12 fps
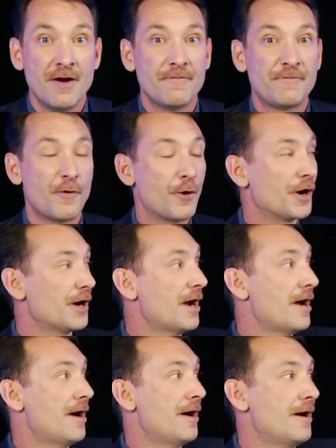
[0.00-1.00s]
For
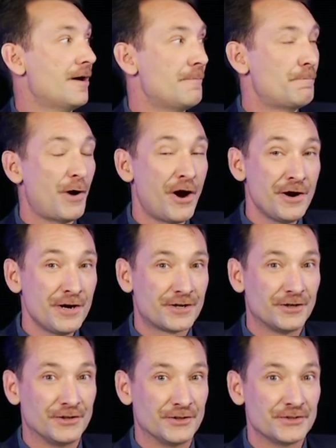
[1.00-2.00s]

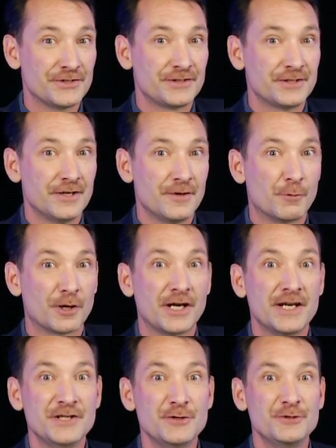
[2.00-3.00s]
particles, we're
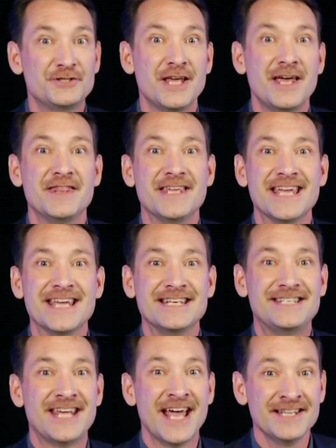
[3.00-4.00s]
going to use the
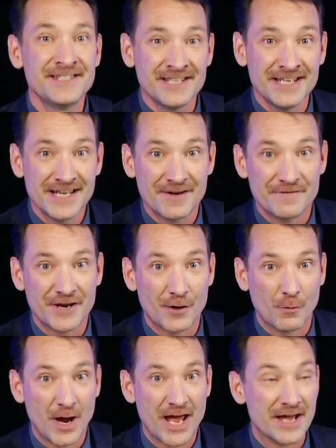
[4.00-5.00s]
intensity of
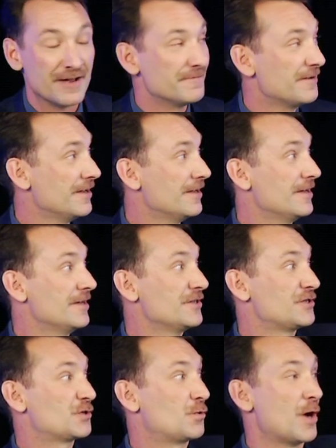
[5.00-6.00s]
their wave
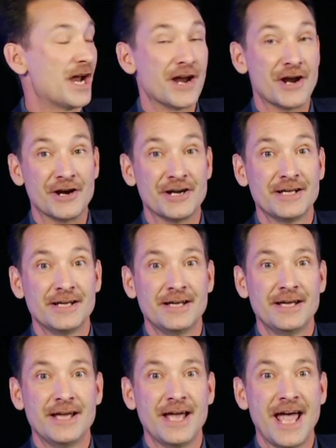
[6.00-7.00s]
squared
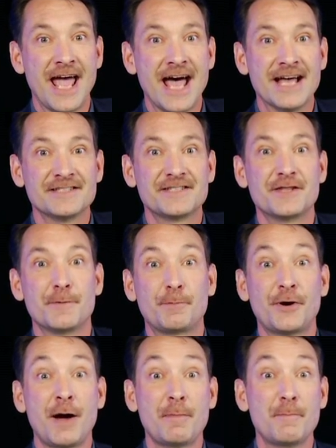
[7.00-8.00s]
as the
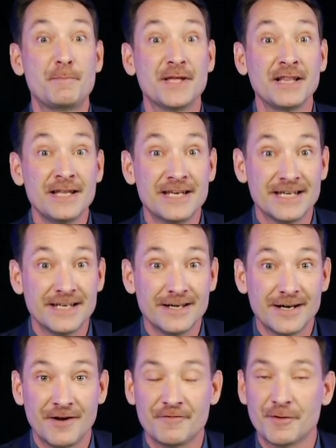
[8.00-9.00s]
probability
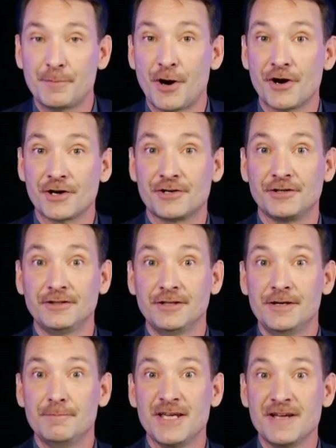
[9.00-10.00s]
of the particle
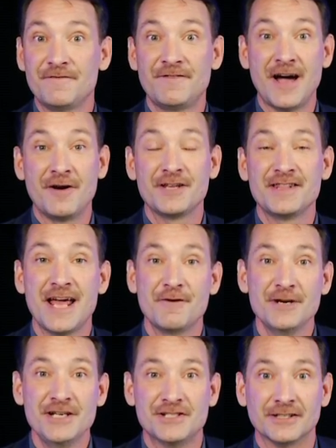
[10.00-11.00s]
being found in that
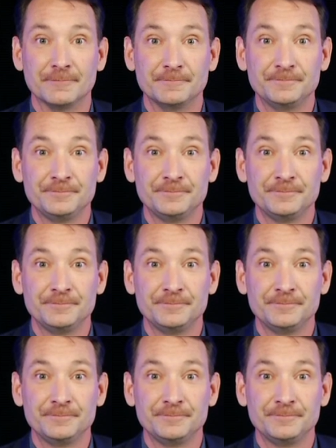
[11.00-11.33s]
region.